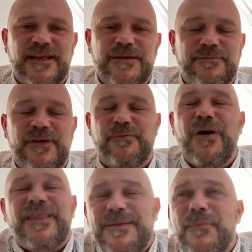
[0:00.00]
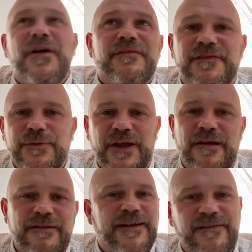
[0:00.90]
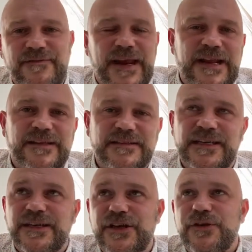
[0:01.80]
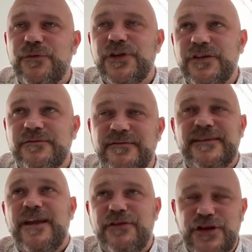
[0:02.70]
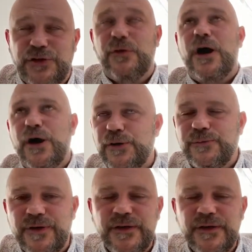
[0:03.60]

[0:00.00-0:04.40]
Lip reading: They might feel they're inconveniencing you, or they're in your home,